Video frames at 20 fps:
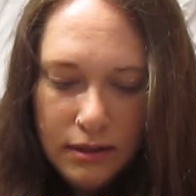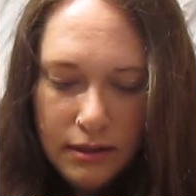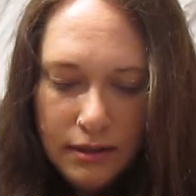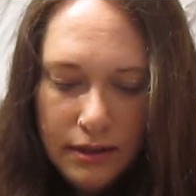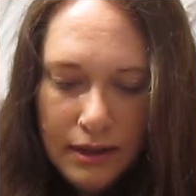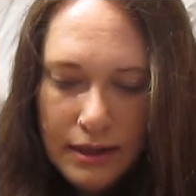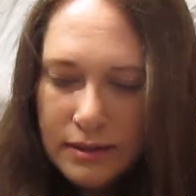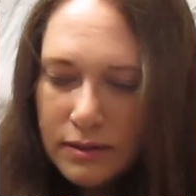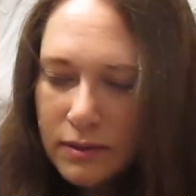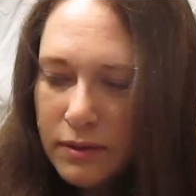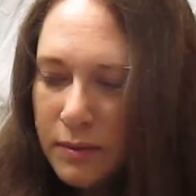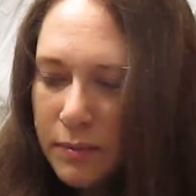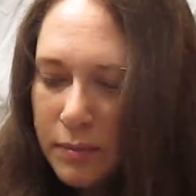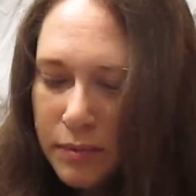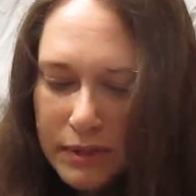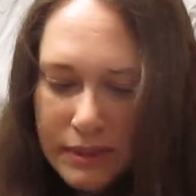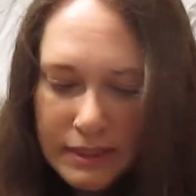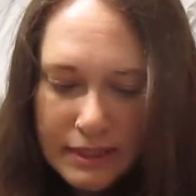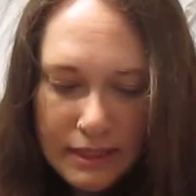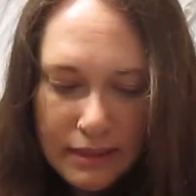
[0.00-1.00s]
That's on the
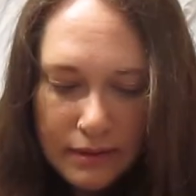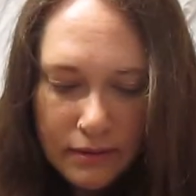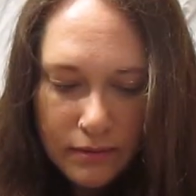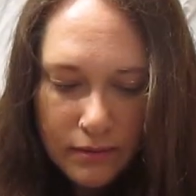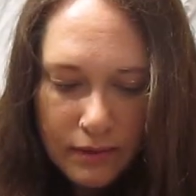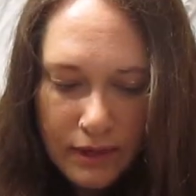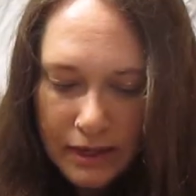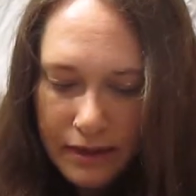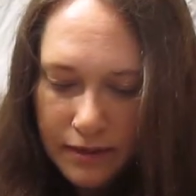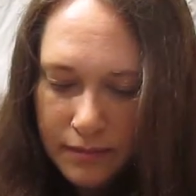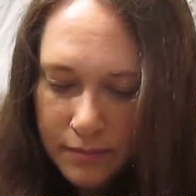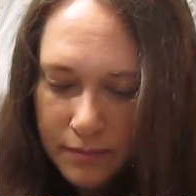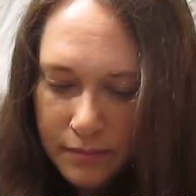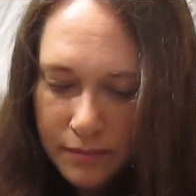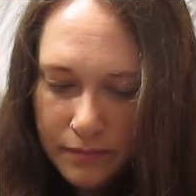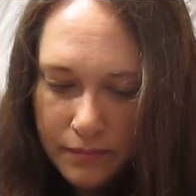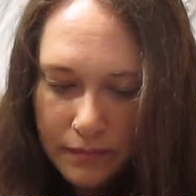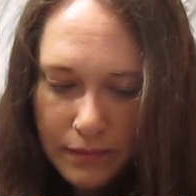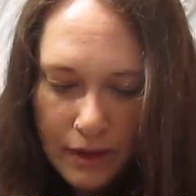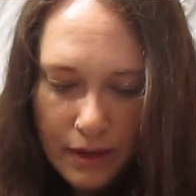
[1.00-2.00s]
printing, yeah.
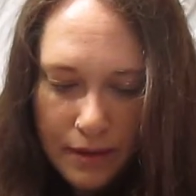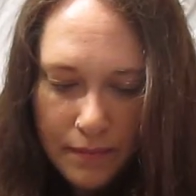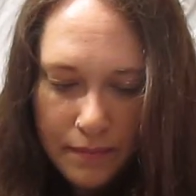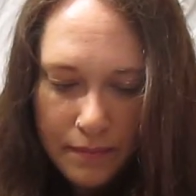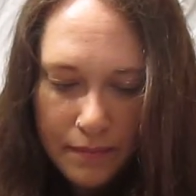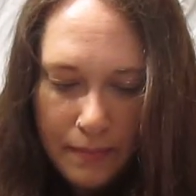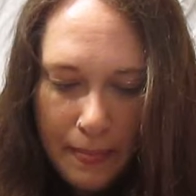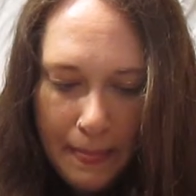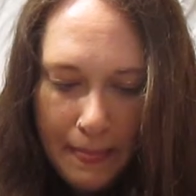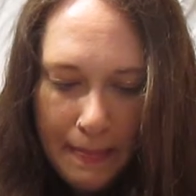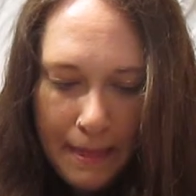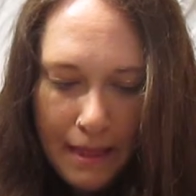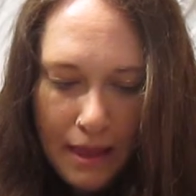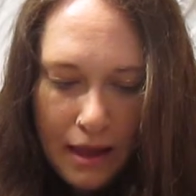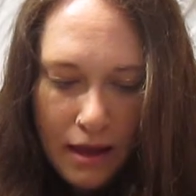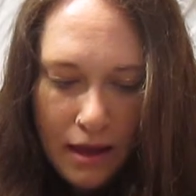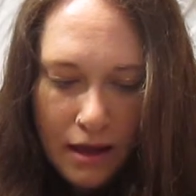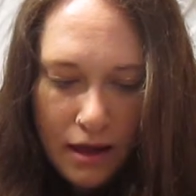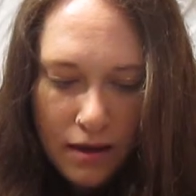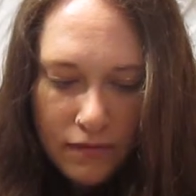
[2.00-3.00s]

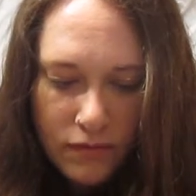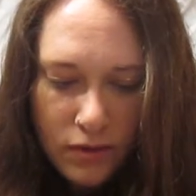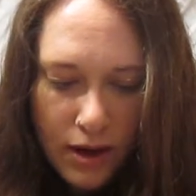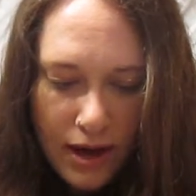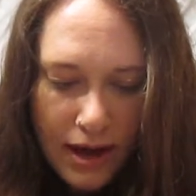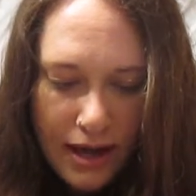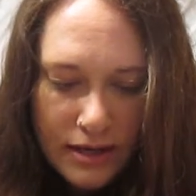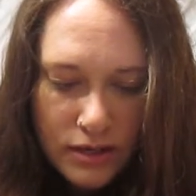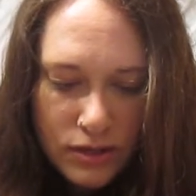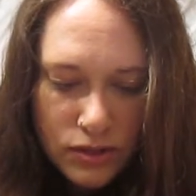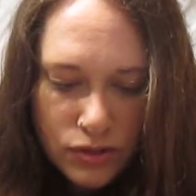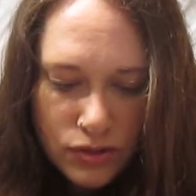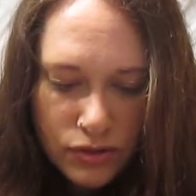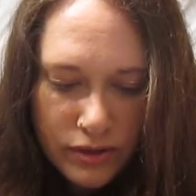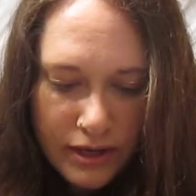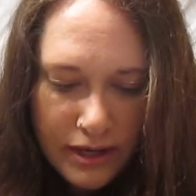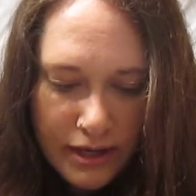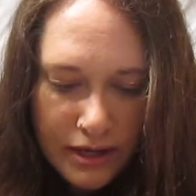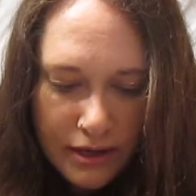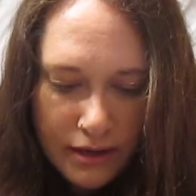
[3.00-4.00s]
I've got
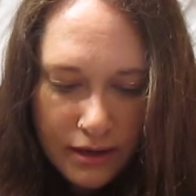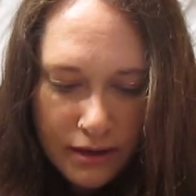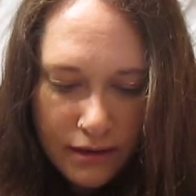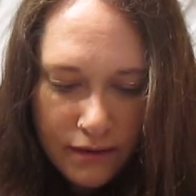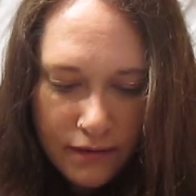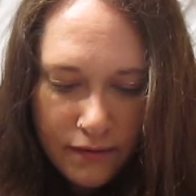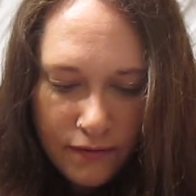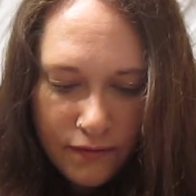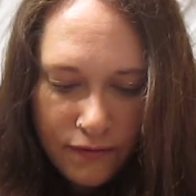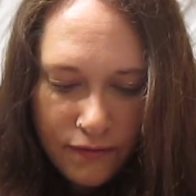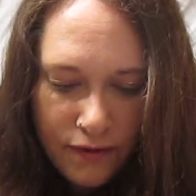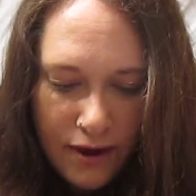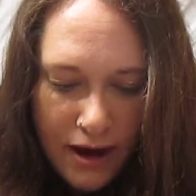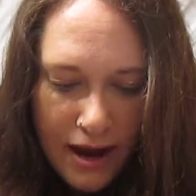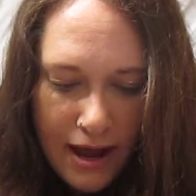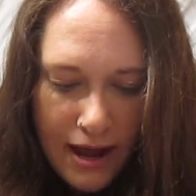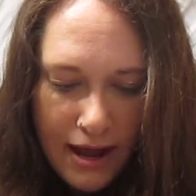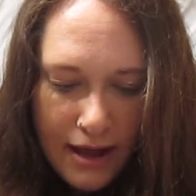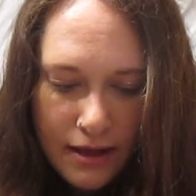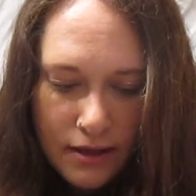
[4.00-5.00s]
Andrea
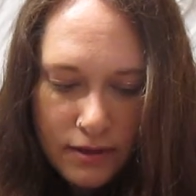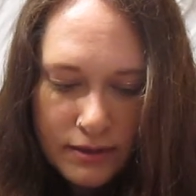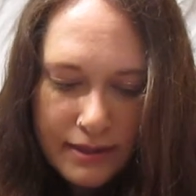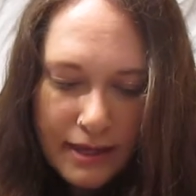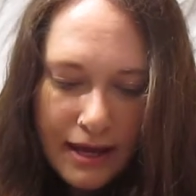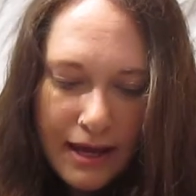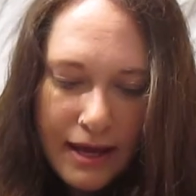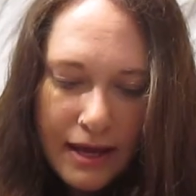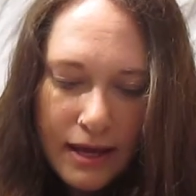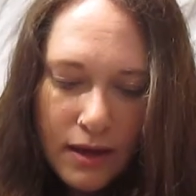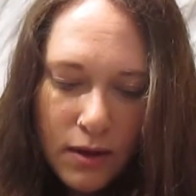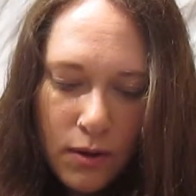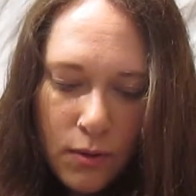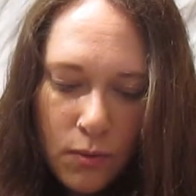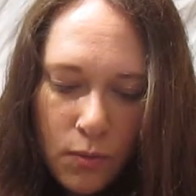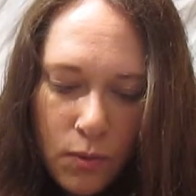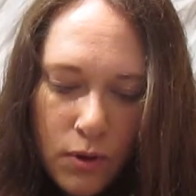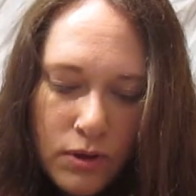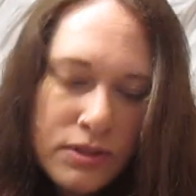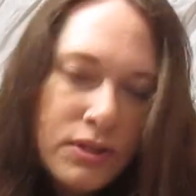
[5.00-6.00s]
Frere saying,
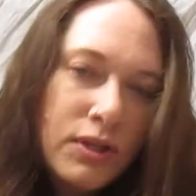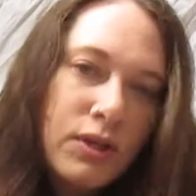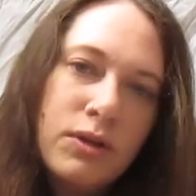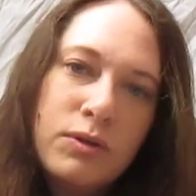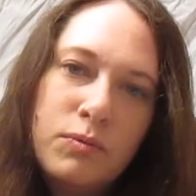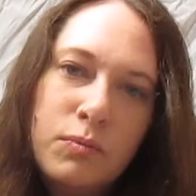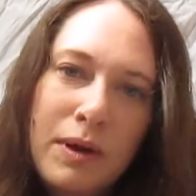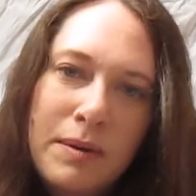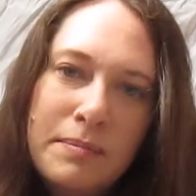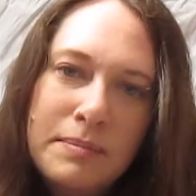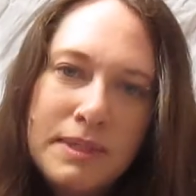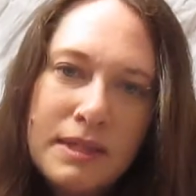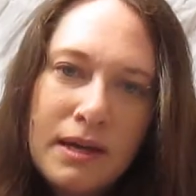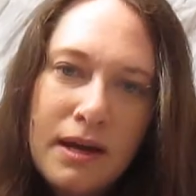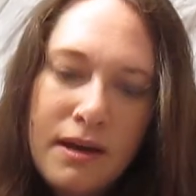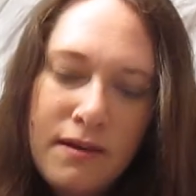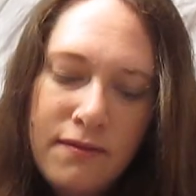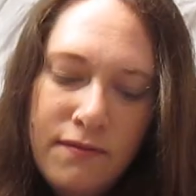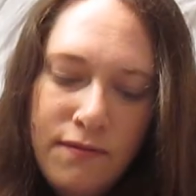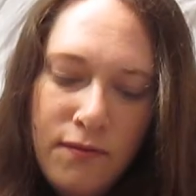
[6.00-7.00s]
what's a good
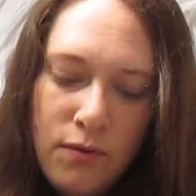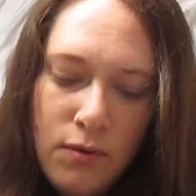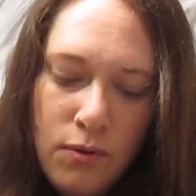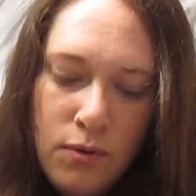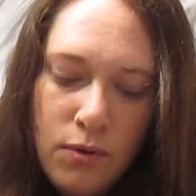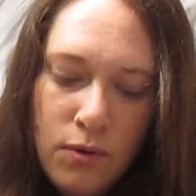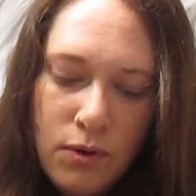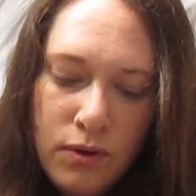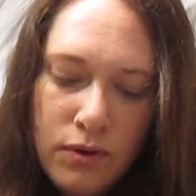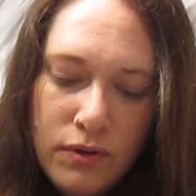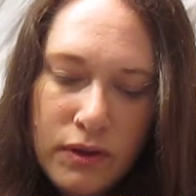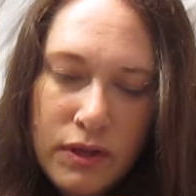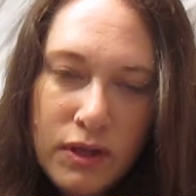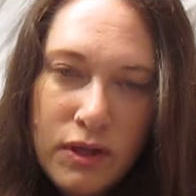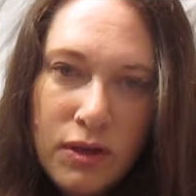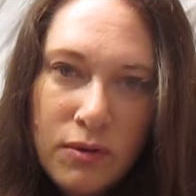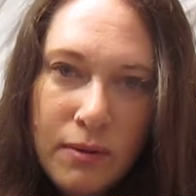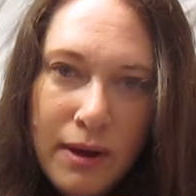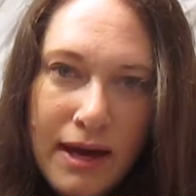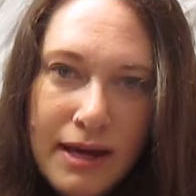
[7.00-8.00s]
website for the
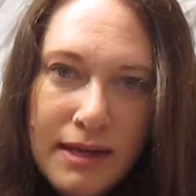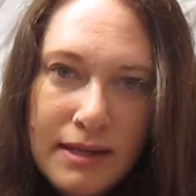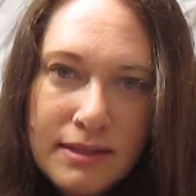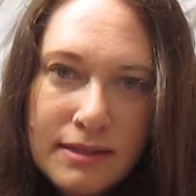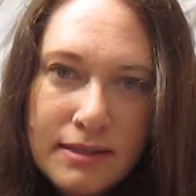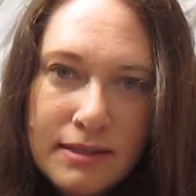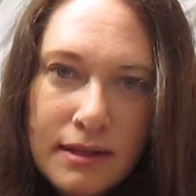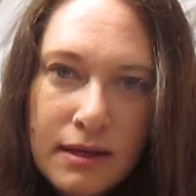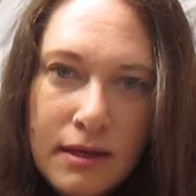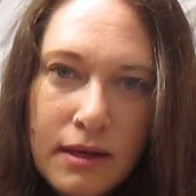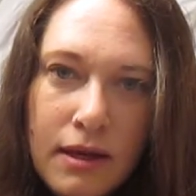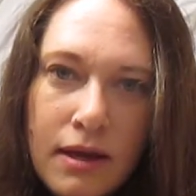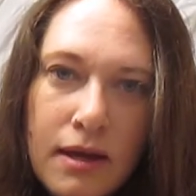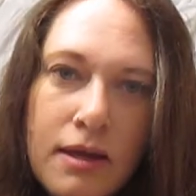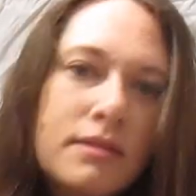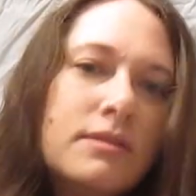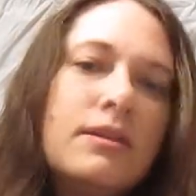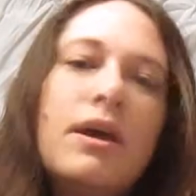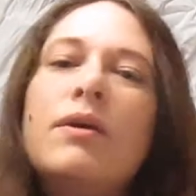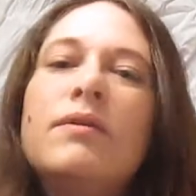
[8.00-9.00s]
US?
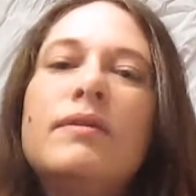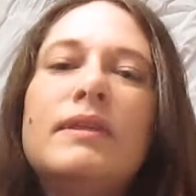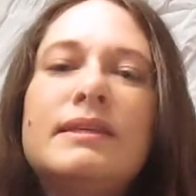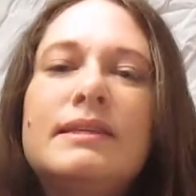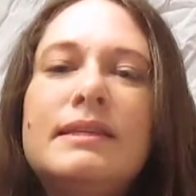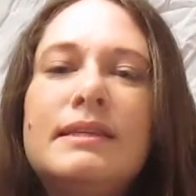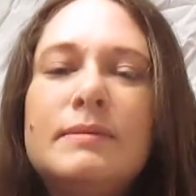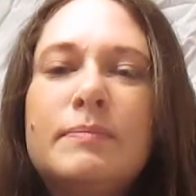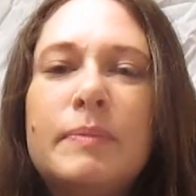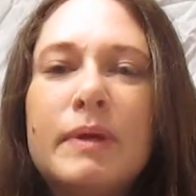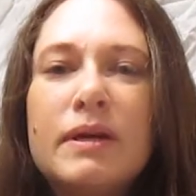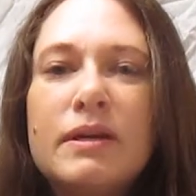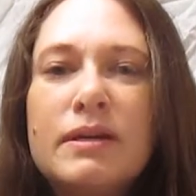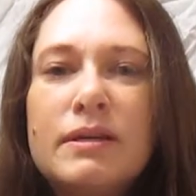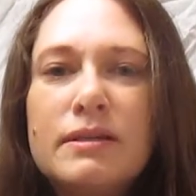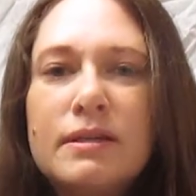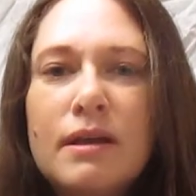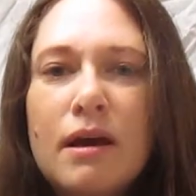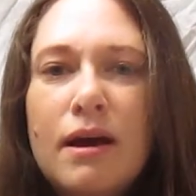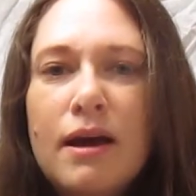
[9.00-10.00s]
So this is
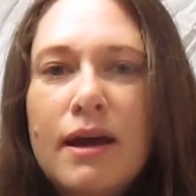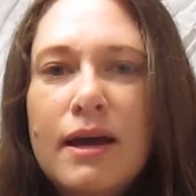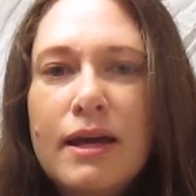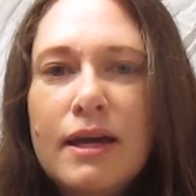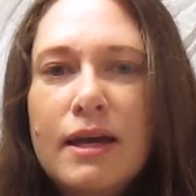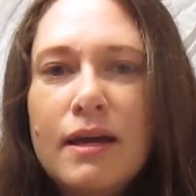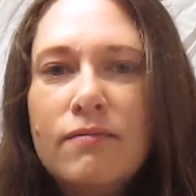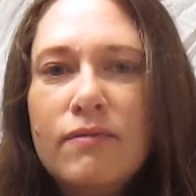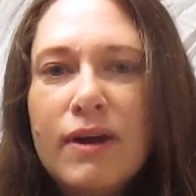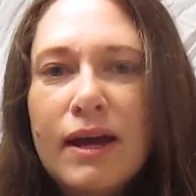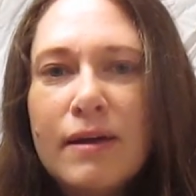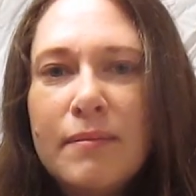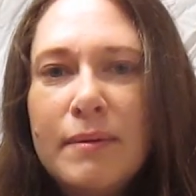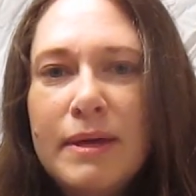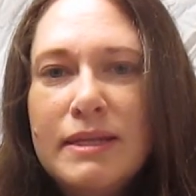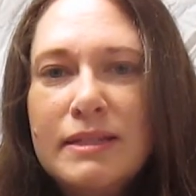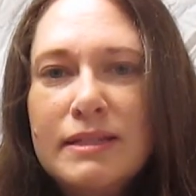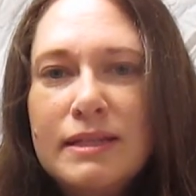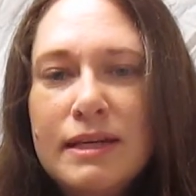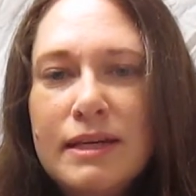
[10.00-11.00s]
because I
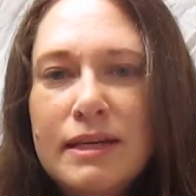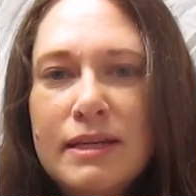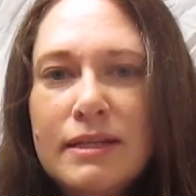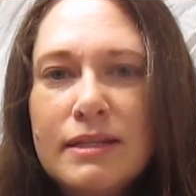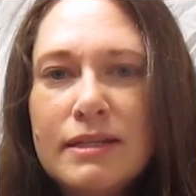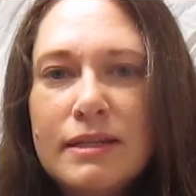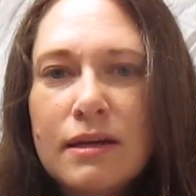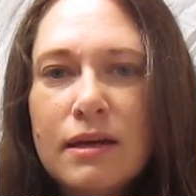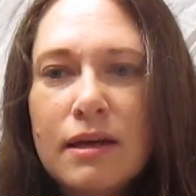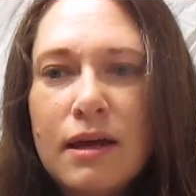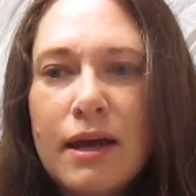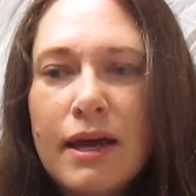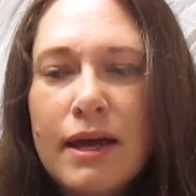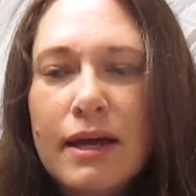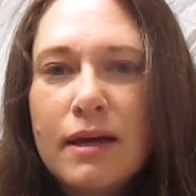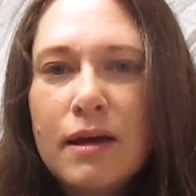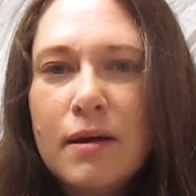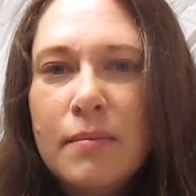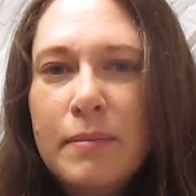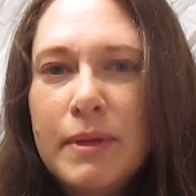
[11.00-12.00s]
recommended a
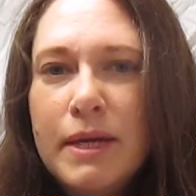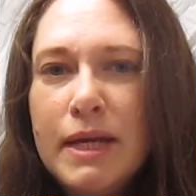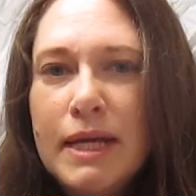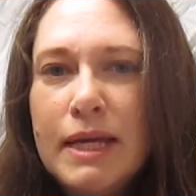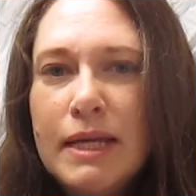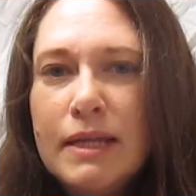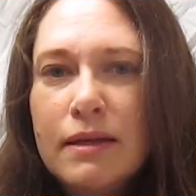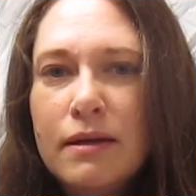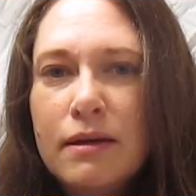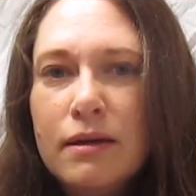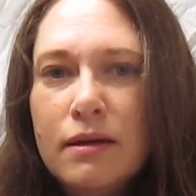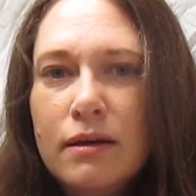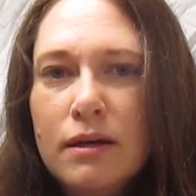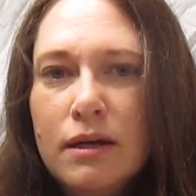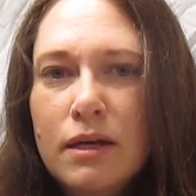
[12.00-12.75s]
company that